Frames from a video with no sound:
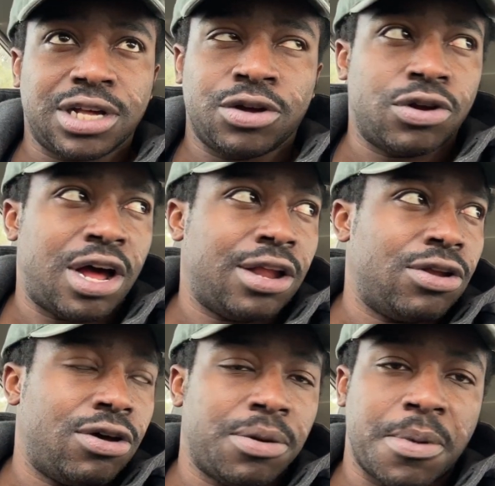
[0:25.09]
I don't know how
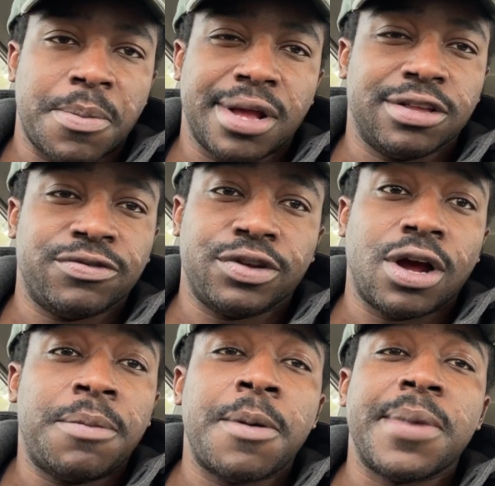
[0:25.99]
long I'm going to make this
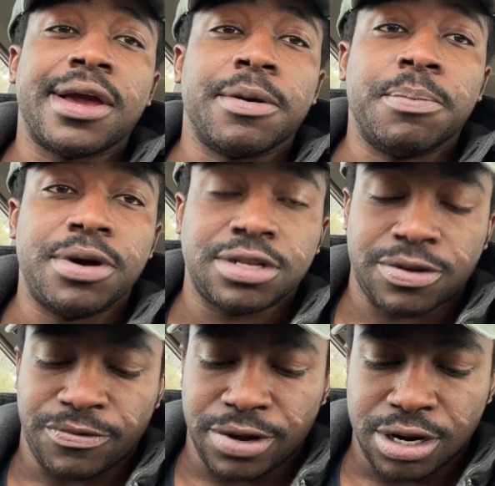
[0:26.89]
video. I'm going to make a bunch
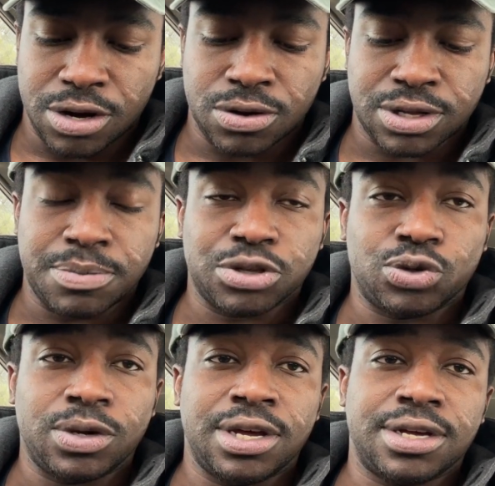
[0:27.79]
of videos in
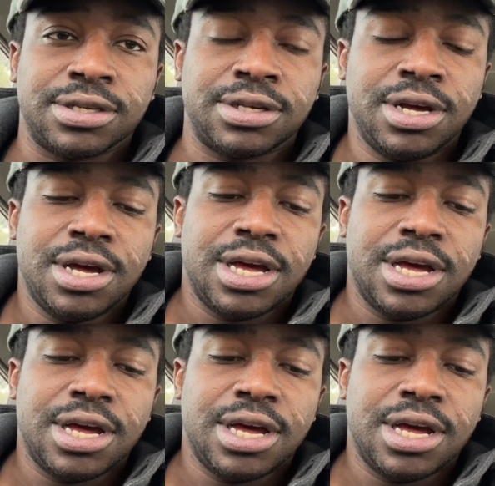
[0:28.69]
between because